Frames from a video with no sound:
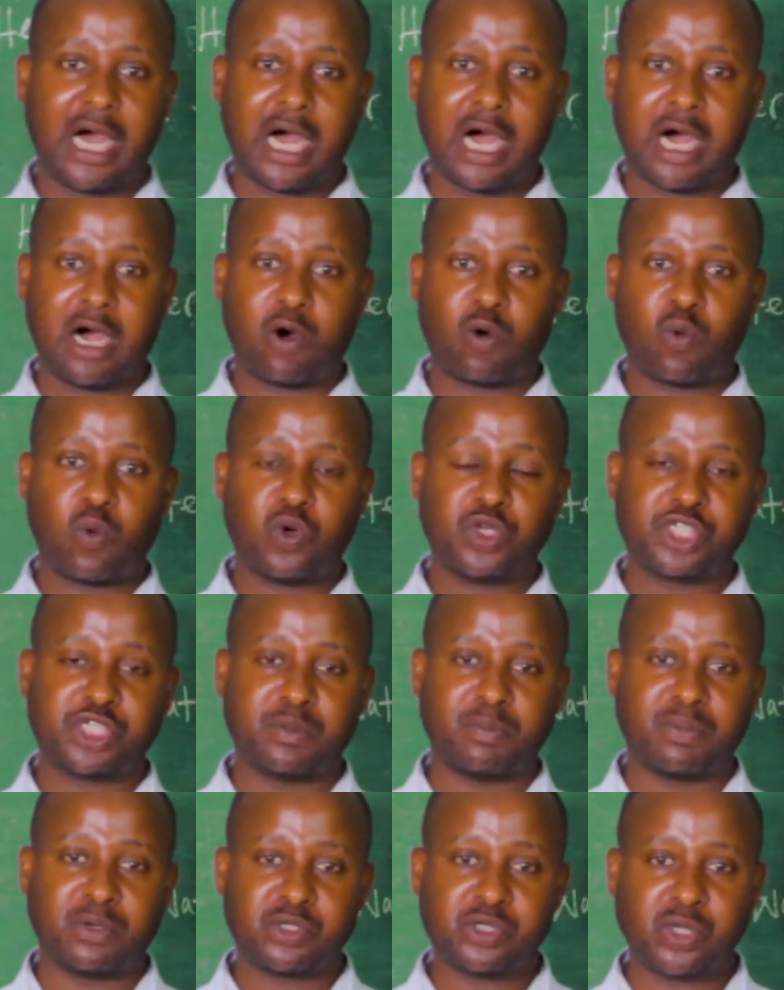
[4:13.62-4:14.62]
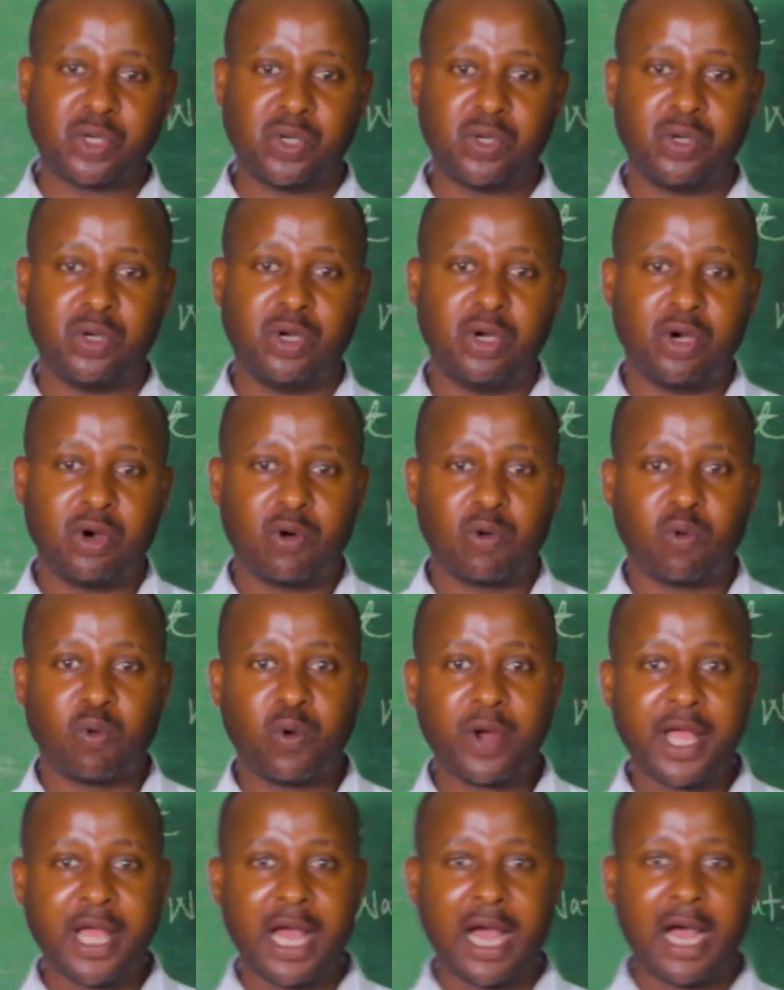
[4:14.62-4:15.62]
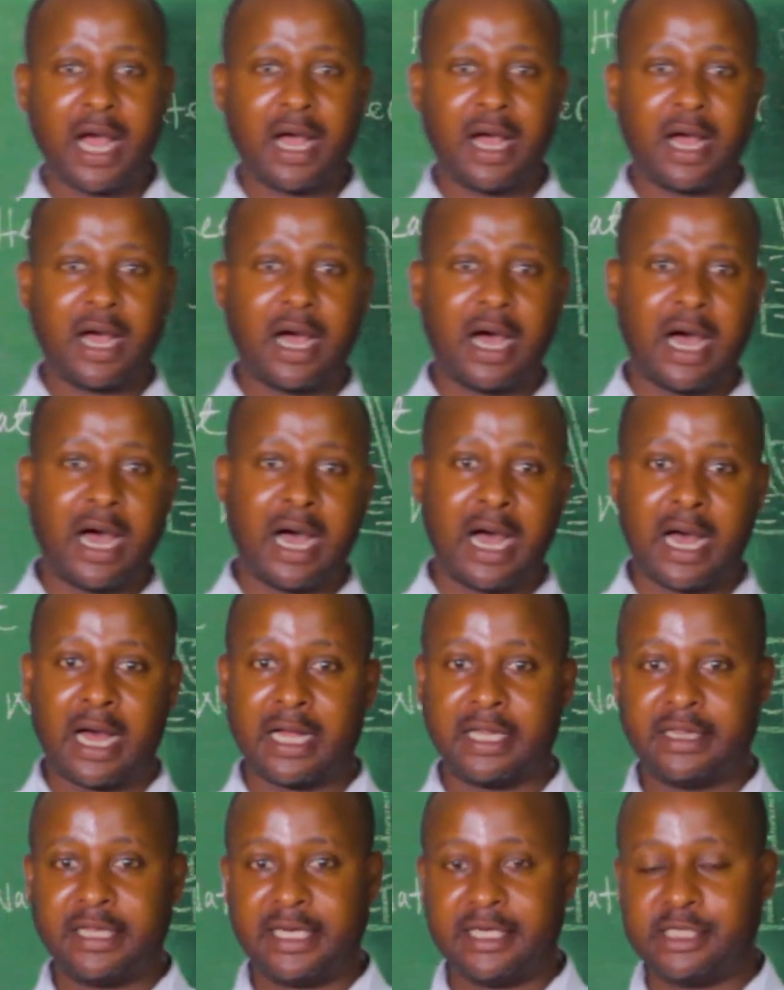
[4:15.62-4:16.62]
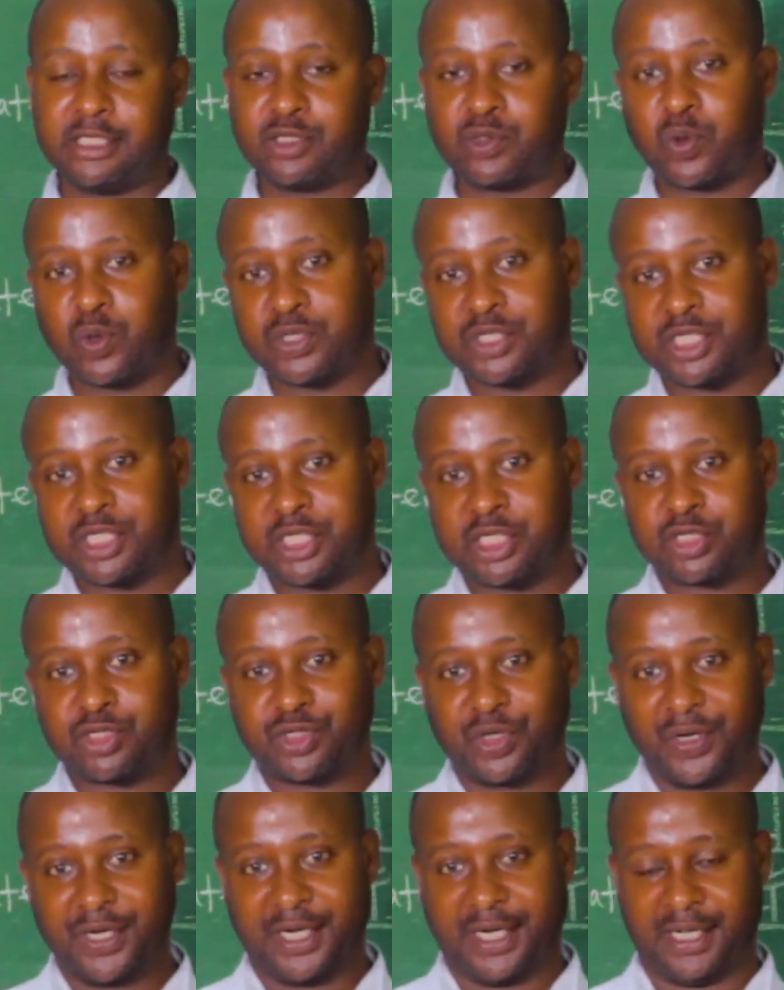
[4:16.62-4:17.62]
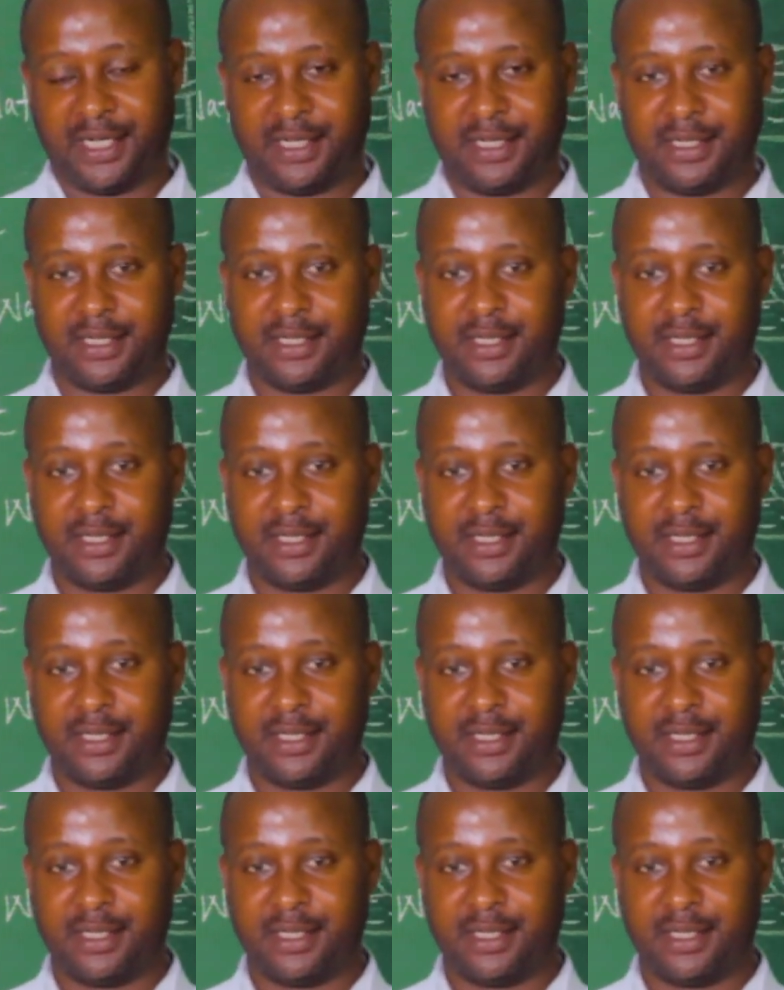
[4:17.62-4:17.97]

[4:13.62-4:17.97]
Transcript: uh, wash bottle where uh, there is caustic soda.